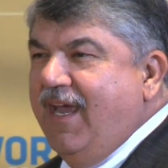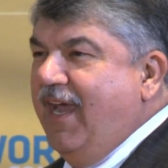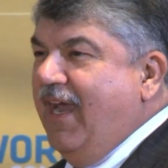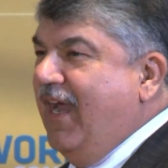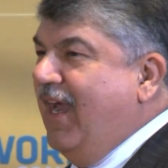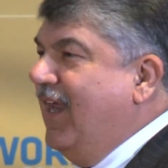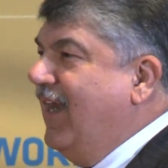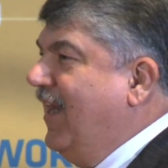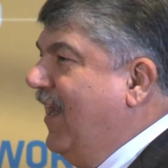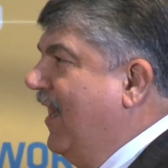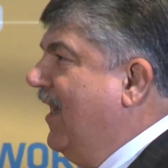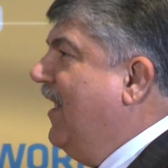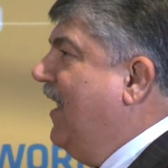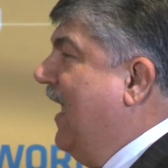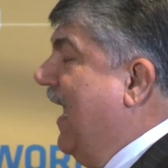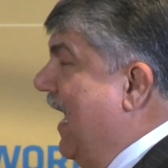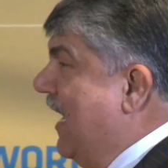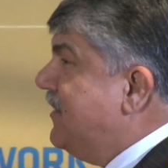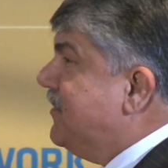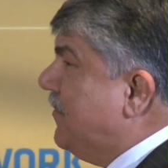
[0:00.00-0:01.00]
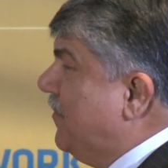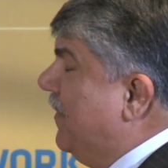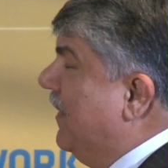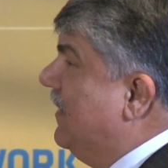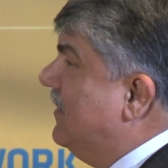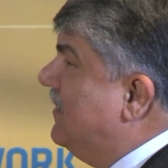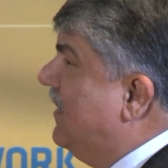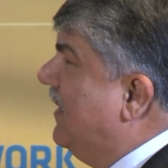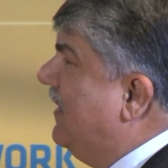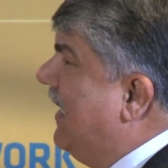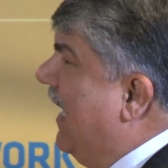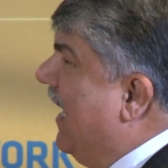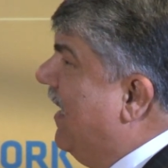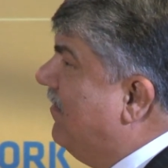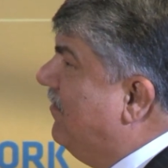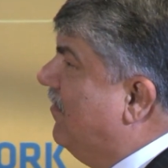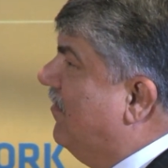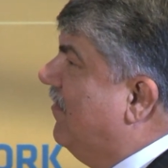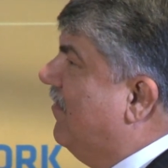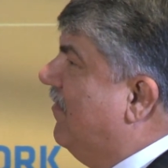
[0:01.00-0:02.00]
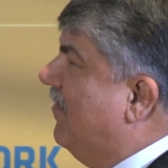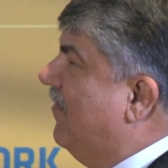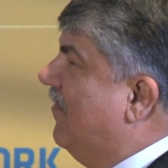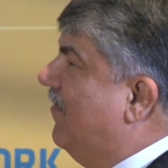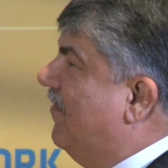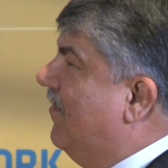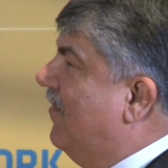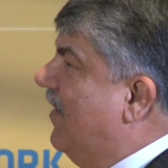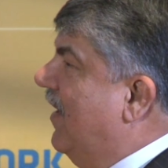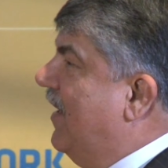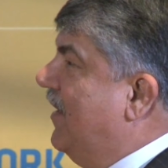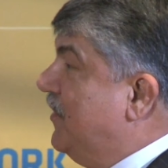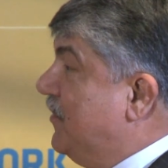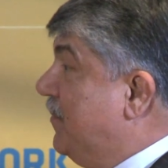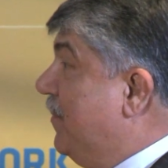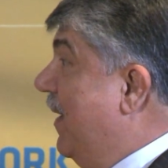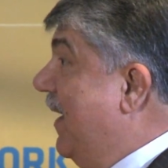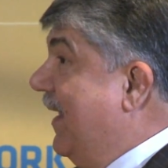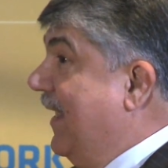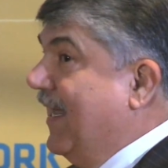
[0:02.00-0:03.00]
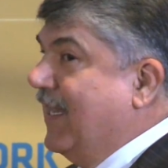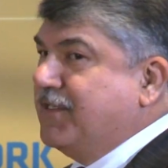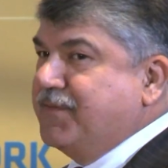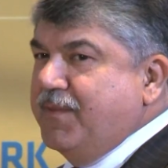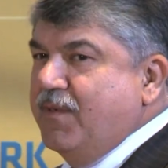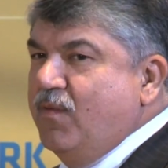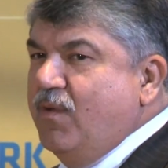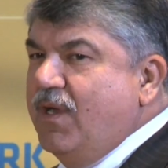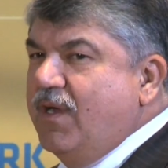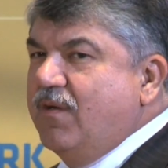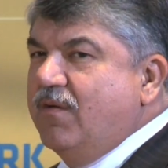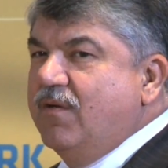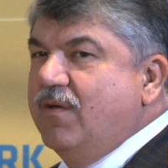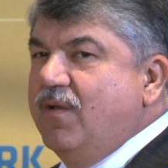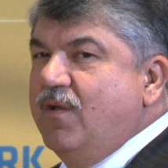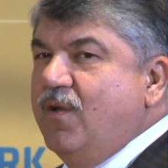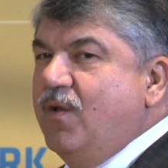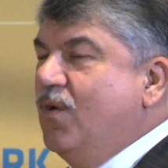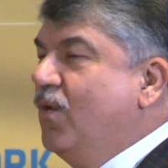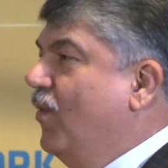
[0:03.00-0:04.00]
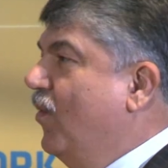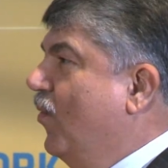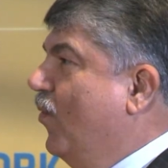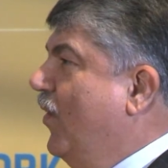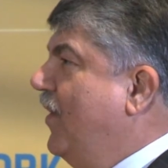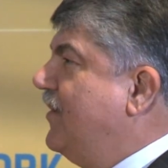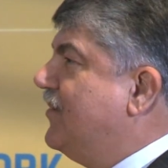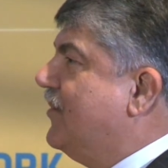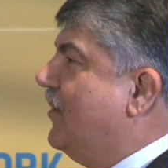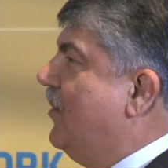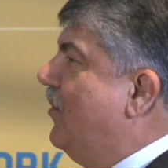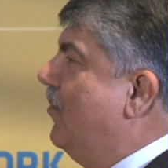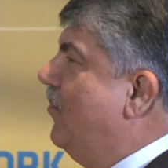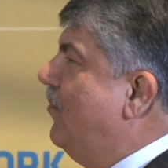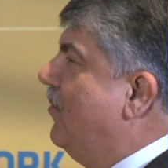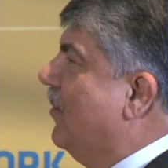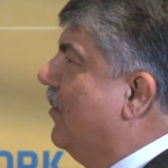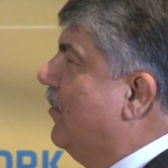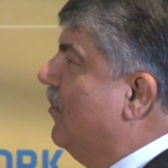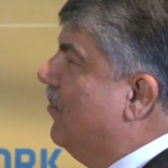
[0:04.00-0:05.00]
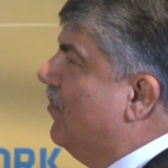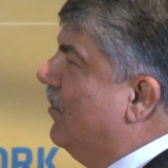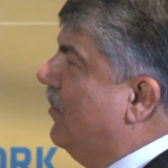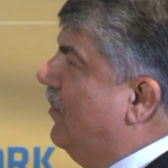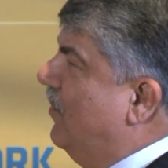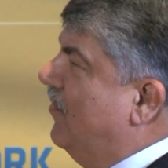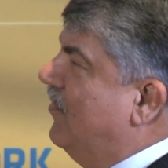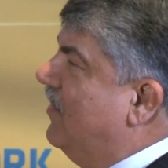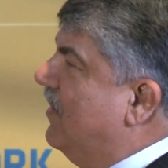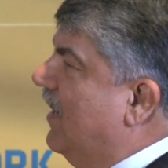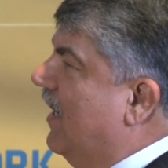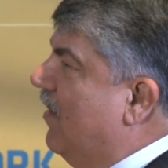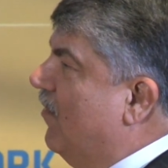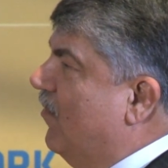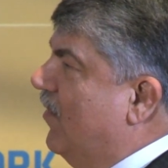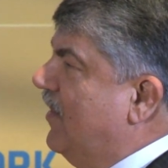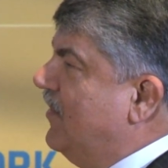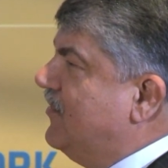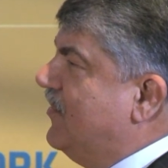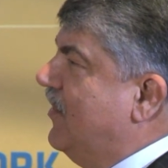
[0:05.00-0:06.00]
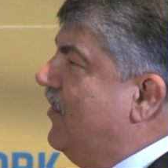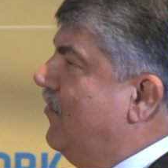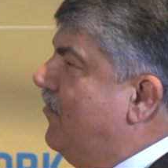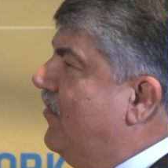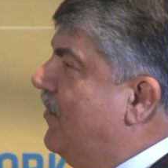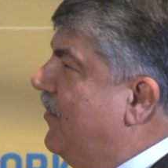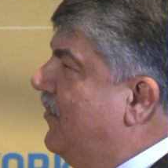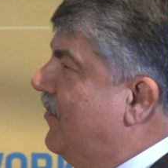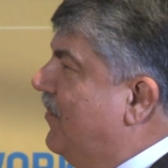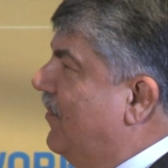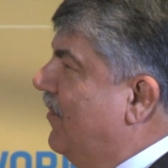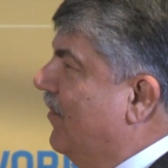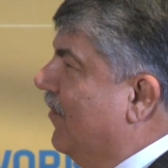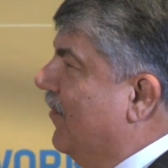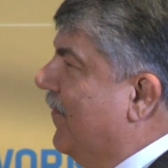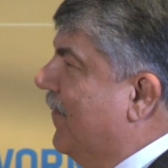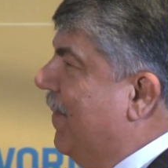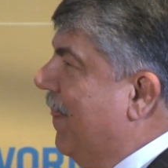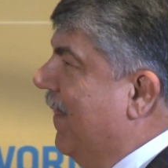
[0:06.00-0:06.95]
And he asked me, he said, Dad, and his buddy asked me, what is a union? You're a union guy. What does a union do?